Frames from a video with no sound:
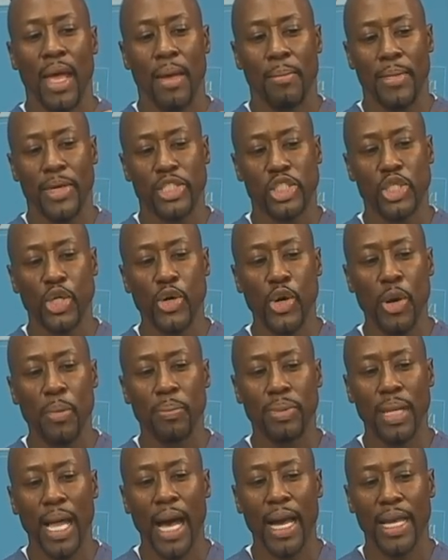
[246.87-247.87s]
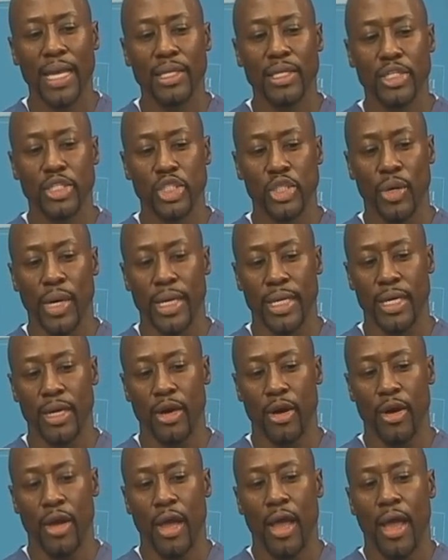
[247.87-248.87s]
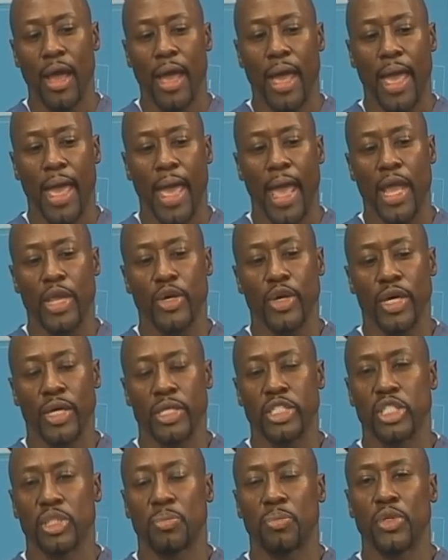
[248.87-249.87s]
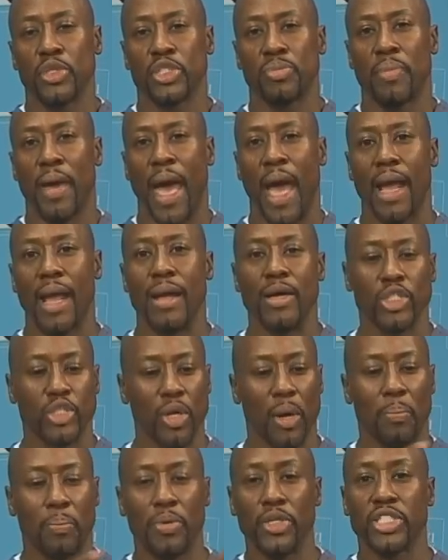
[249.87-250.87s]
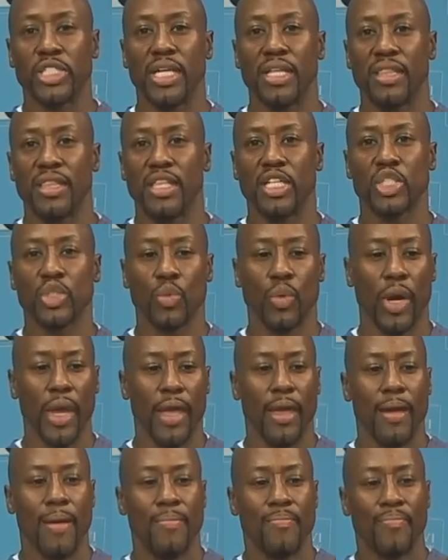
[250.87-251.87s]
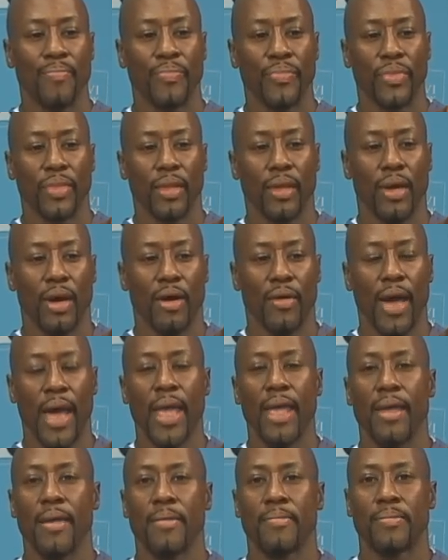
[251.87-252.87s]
Make sure you're blocking the joint here, and you're going to just push back. So I'm pushing this way, all right?